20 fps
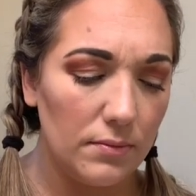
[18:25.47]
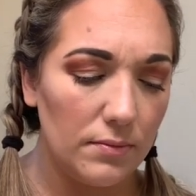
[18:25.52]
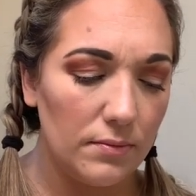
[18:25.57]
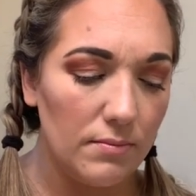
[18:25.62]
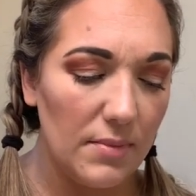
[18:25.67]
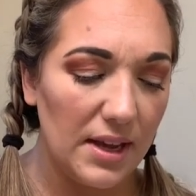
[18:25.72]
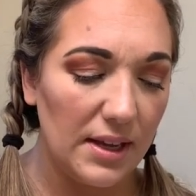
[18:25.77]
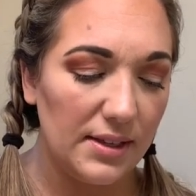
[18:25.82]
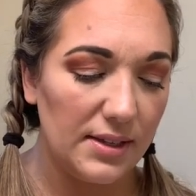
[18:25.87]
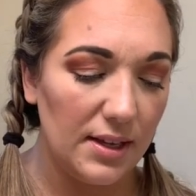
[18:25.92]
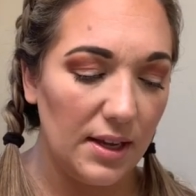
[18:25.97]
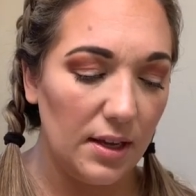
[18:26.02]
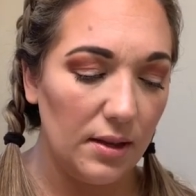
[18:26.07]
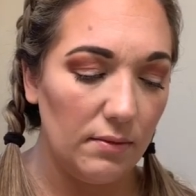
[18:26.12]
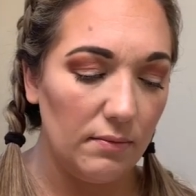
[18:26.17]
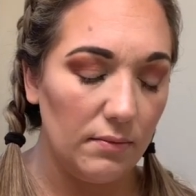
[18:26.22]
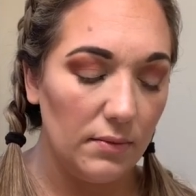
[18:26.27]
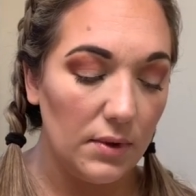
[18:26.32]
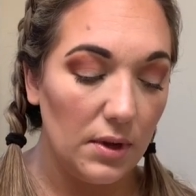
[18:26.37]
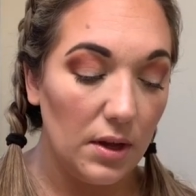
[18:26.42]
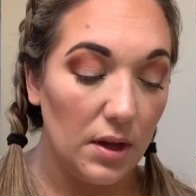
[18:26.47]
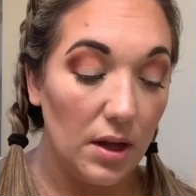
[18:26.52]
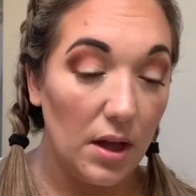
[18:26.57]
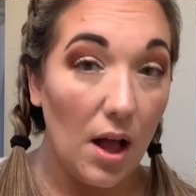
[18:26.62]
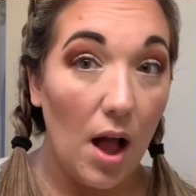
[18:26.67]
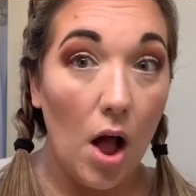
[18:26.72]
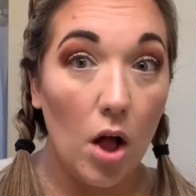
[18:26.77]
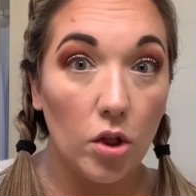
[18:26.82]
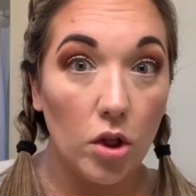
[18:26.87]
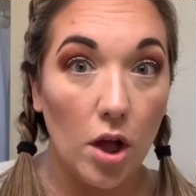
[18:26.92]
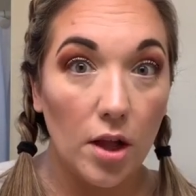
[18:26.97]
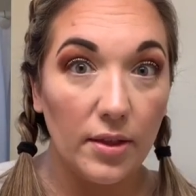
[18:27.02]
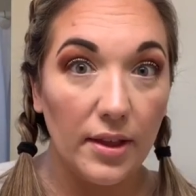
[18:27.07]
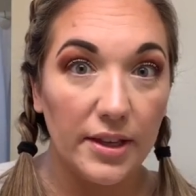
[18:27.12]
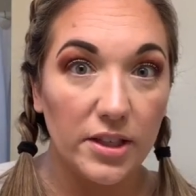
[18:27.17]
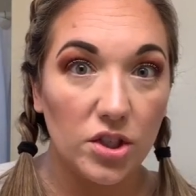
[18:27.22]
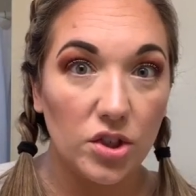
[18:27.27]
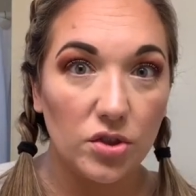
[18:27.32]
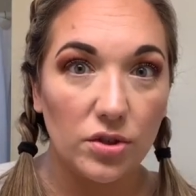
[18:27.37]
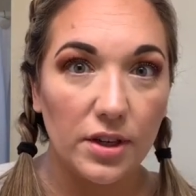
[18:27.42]
makes it a lot
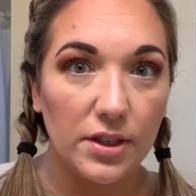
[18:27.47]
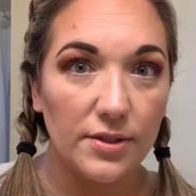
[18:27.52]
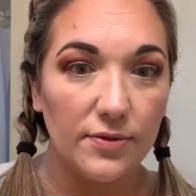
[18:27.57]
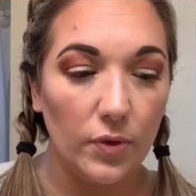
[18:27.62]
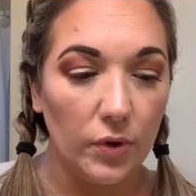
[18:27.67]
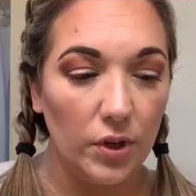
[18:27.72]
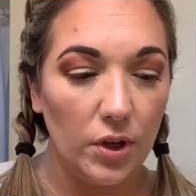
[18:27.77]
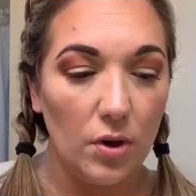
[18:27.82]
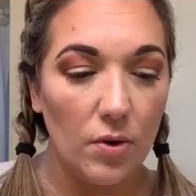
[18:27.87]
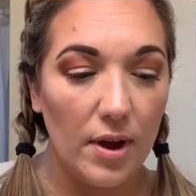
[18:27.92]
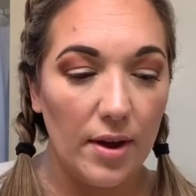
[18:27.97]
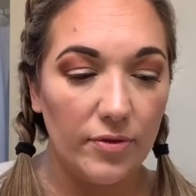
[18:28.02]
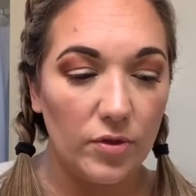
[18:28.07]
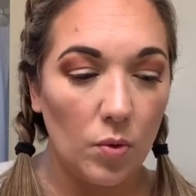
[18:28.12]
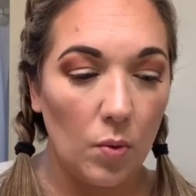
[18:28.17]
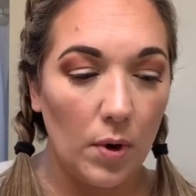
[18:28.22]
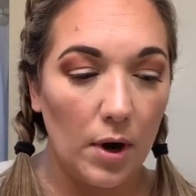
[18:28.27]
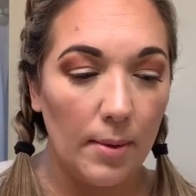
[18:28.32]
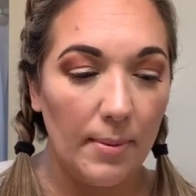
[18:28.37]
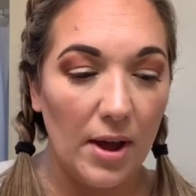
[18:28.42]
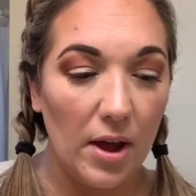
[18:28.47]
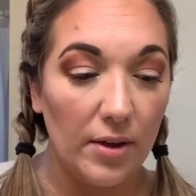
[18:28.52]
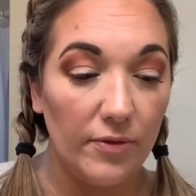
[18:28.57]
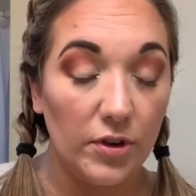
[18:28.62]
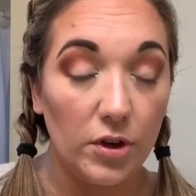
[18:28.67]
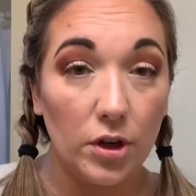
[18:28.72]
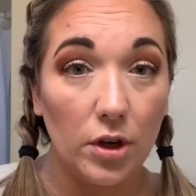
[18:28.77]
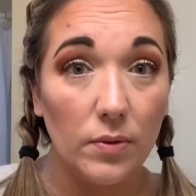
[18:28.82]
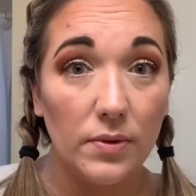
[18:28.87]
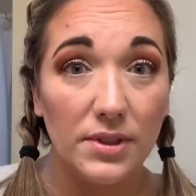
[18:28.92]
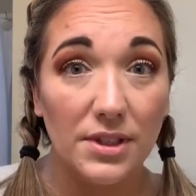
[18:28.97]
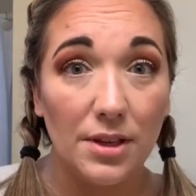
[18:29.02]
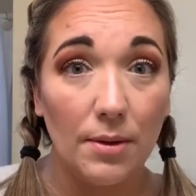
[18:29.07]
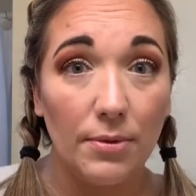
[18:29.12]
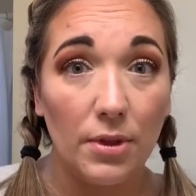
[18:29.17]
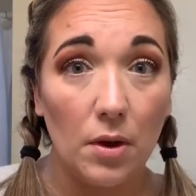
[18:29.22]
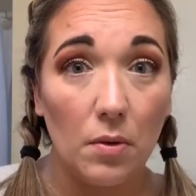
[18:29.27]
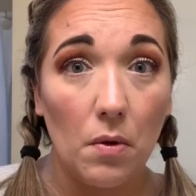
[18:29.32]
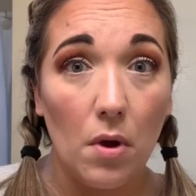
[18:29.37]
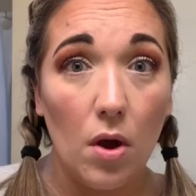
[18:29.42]
less stressful. You don't have to worry about if you're doing
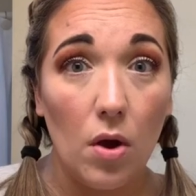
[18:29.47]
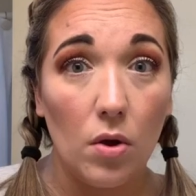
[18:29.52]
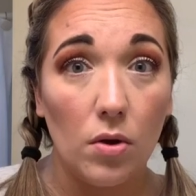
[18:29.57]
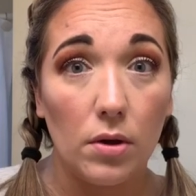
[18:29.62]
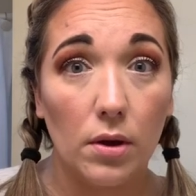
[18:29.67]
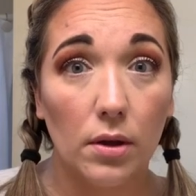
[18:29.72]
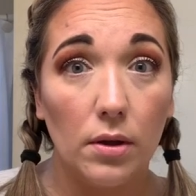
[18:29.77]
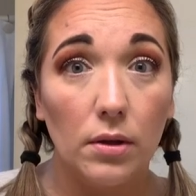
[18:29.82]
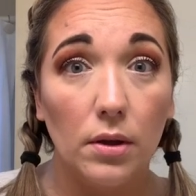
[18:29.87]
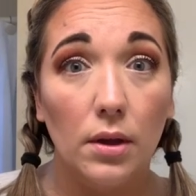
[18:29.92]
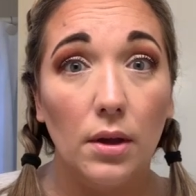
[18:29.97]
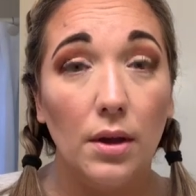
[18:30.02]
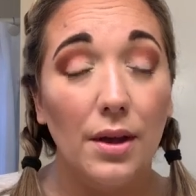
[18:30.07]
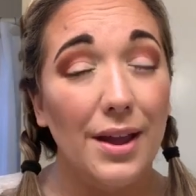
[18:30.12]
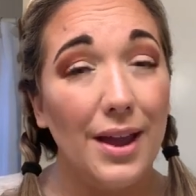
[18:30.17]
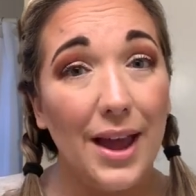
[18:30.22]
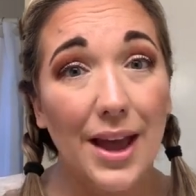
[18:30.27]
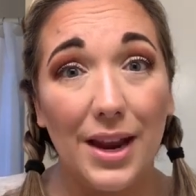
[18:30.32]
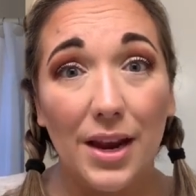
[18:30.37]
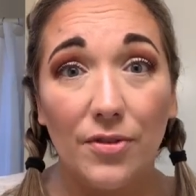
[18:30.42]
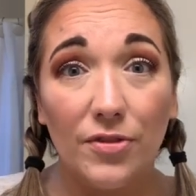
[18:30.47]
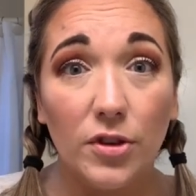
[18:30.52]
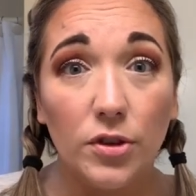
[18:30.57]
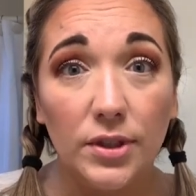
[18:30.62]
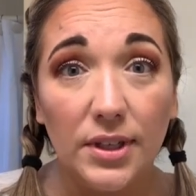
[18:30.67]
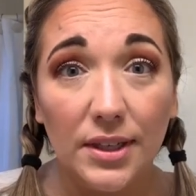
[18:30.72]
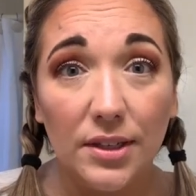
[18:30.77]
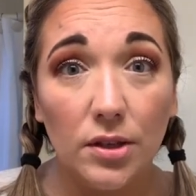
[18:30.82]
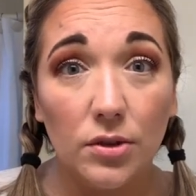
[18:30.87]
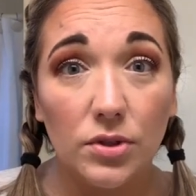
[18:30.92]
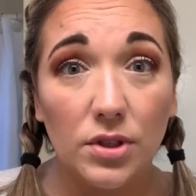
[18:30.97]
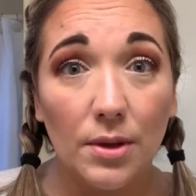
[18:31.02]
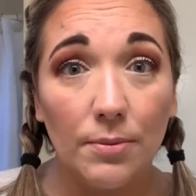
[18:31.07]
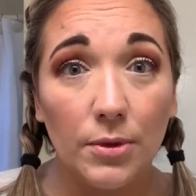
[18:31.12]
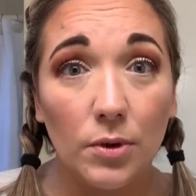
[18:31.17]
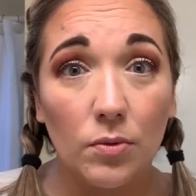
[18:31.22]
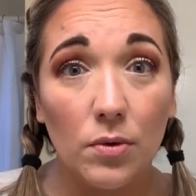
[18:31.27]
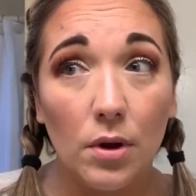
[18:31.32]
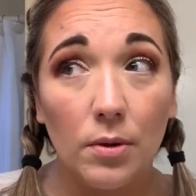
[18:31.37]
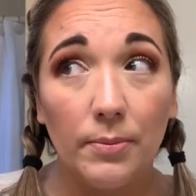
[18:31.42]
something wrong. And if you did do
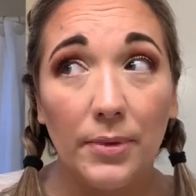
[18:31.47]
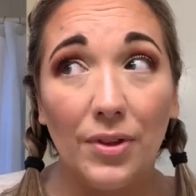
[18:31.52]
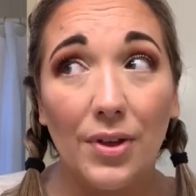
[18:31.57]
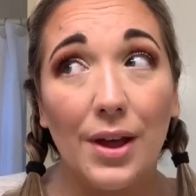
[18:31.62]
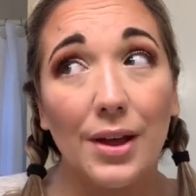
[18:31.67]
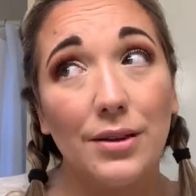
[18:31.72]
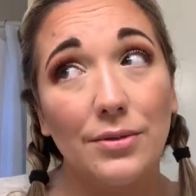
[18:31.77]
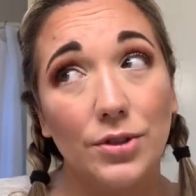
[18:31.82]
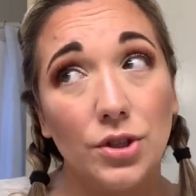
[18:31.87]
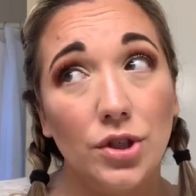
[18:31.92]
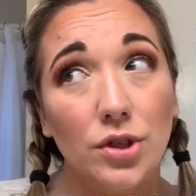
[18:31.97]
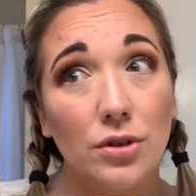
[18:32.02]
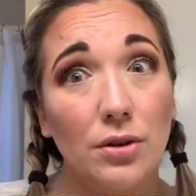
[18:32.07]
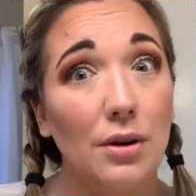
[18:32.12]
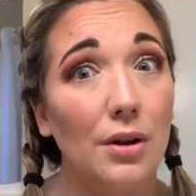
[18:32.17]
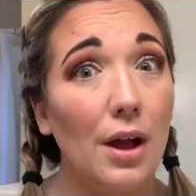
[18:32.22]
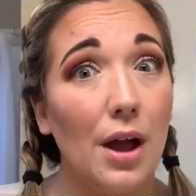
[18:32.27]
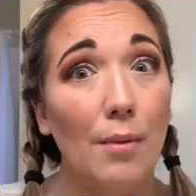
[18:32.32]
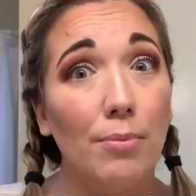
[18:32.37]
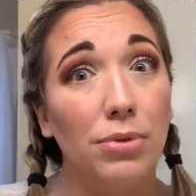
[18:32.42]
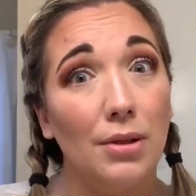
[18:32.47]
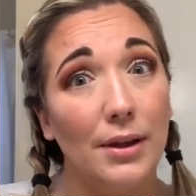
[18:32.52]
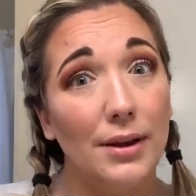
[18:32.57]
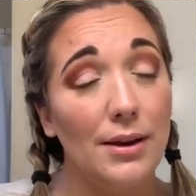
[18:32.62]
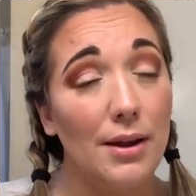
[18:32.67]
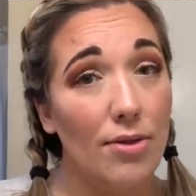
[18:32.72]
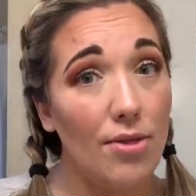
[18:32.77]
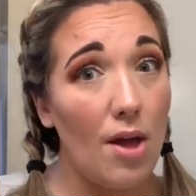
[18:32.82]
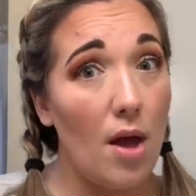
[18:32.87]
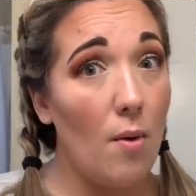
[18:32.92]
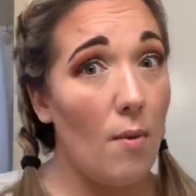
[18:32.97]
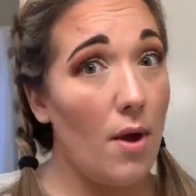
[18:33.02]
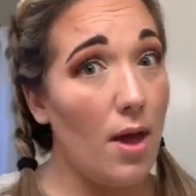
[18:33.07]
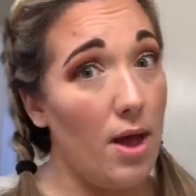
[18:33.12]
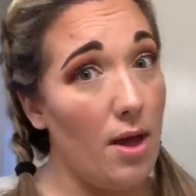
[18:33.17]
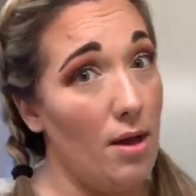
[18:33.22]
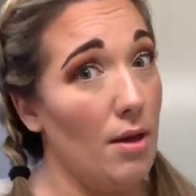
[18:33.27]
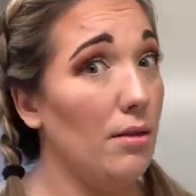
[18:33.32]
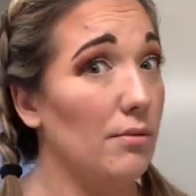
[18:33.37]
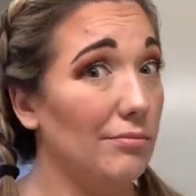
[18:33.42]
something wrong, be like, shh, I planned it that
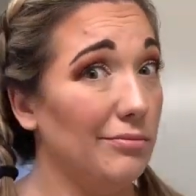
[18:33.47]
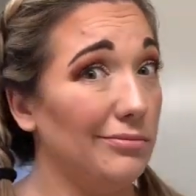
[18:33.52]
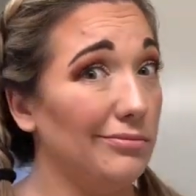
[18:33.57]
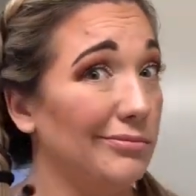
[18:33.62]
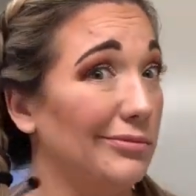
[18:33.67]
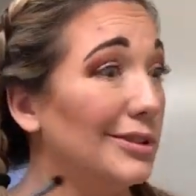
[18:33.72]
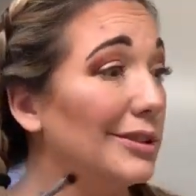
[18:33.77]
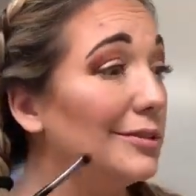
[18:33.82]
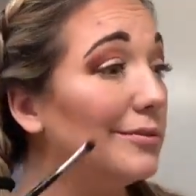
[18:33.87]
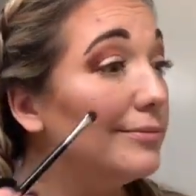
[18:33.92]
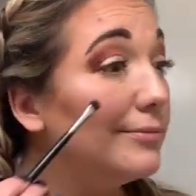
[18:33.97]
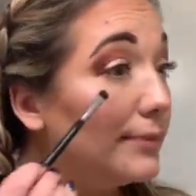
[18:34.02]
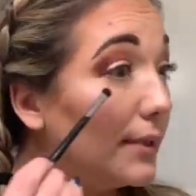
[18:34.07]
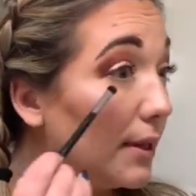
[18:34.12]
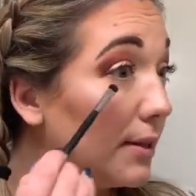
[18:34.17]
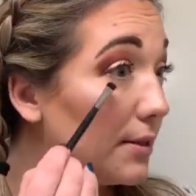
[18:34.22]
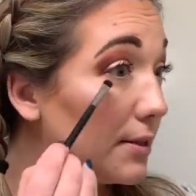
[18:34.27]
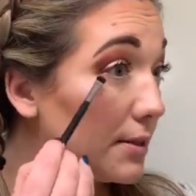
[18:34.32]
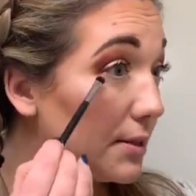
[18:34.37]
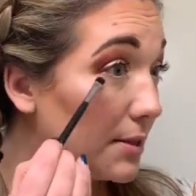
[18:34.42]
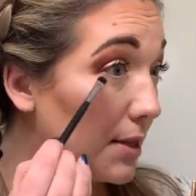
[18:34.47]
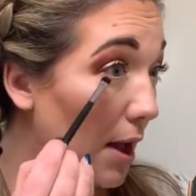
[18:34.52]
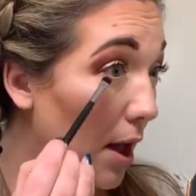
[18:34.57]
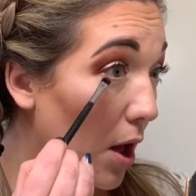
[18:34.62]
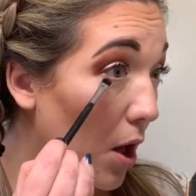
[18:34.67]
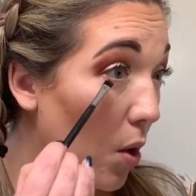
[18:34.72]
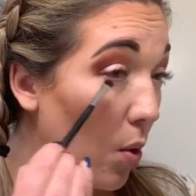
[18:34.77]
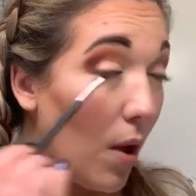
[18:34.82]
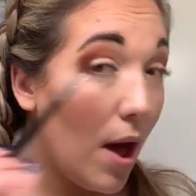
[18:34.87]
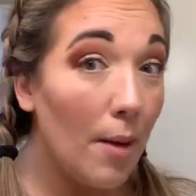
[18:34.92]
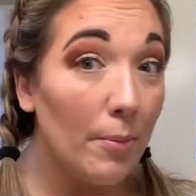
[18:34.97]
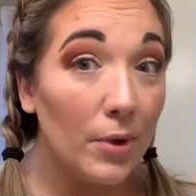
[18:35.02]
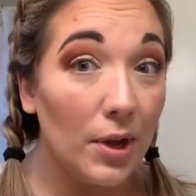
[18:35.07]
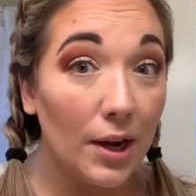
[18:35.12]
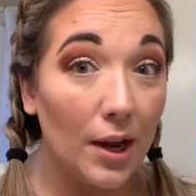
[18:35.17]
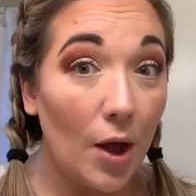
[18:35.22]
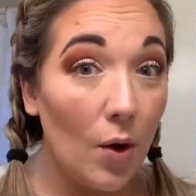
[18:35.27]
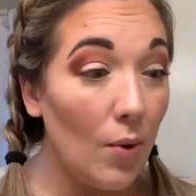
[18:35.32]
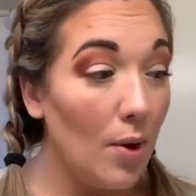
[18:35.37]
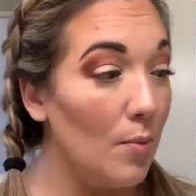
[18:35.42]
way. So I'm going
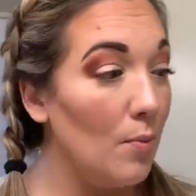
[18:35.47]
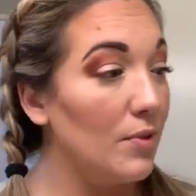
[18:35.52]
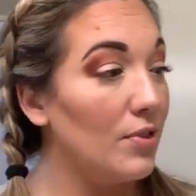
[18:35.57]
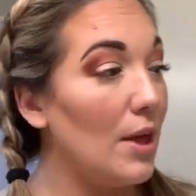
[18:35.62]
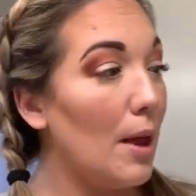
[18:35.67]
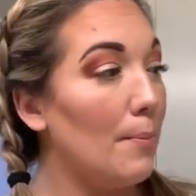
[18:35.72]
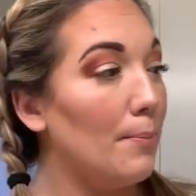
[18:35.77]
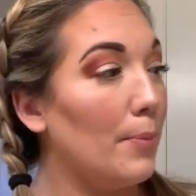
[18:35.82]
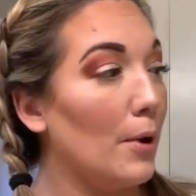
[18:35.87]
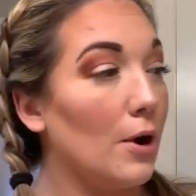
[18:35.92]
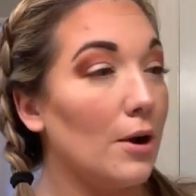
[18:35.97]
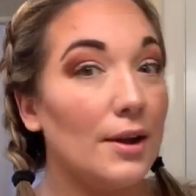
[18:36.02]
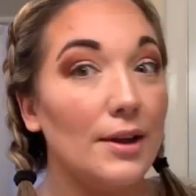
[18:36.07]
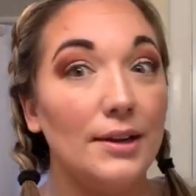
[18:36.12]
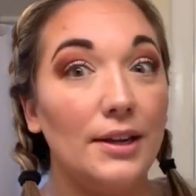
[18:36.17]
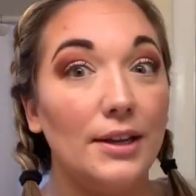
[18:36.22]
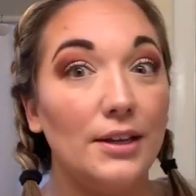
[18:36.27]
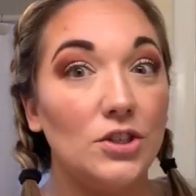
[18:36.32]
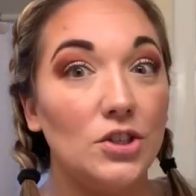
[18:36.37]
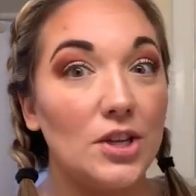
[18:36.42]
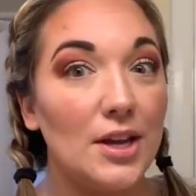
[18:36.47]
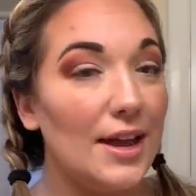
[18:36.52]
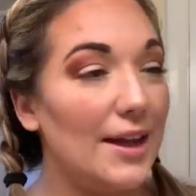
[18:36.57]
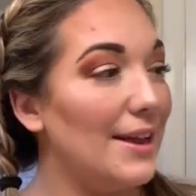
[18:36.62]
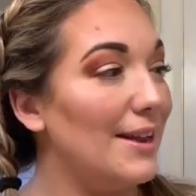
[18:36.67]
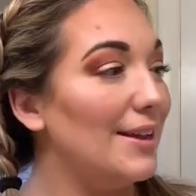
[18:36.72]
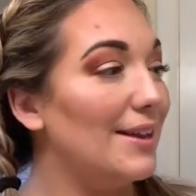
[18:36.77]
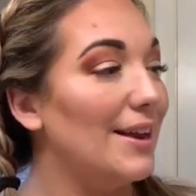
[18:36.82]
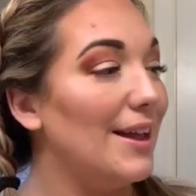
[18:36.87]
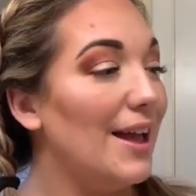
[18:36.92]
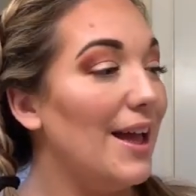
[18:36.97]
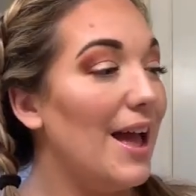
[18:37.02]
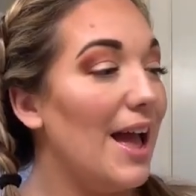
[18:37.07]
to go in with that burgundy shade